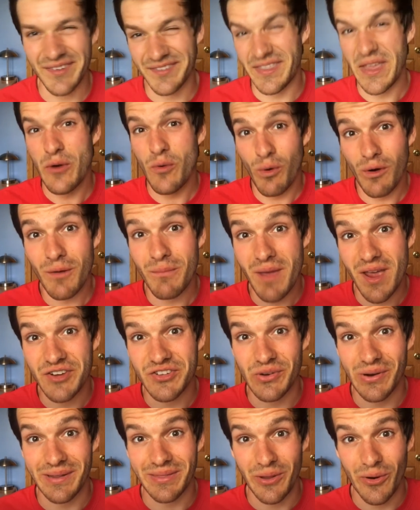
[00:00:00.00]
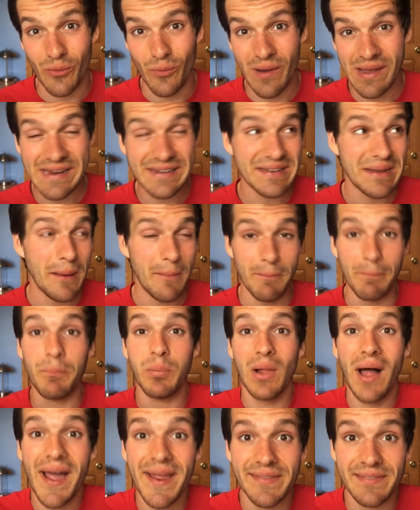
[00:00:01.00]
They were measuring their weight,
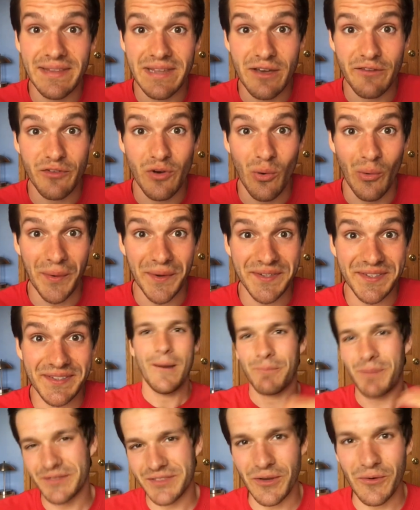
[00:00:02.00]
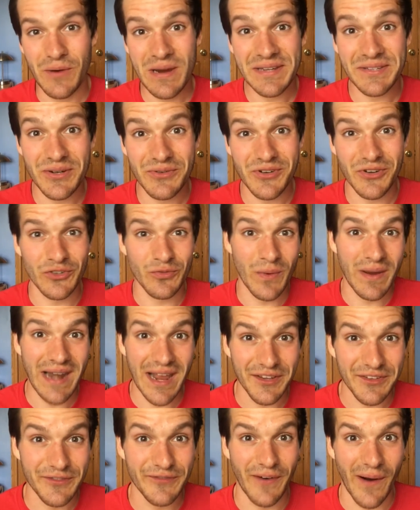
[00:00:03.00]
blindly of course, but the researchers went
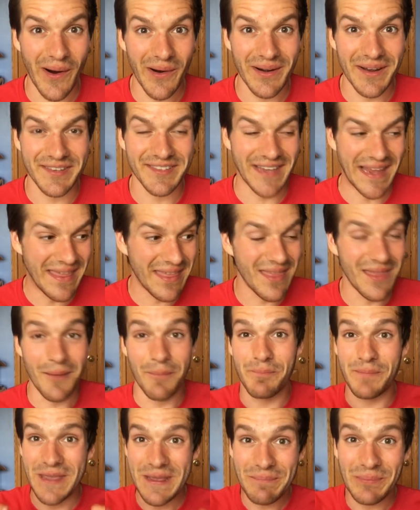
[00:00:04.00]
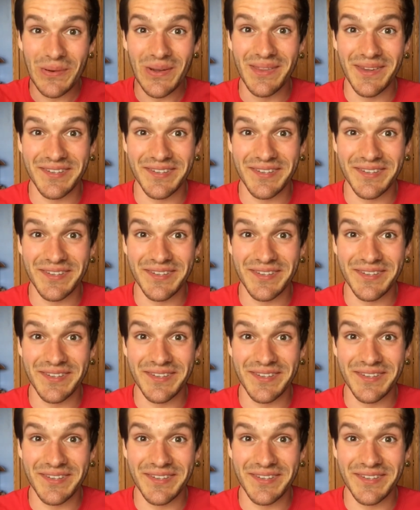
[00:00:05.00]
as far to say that the people in the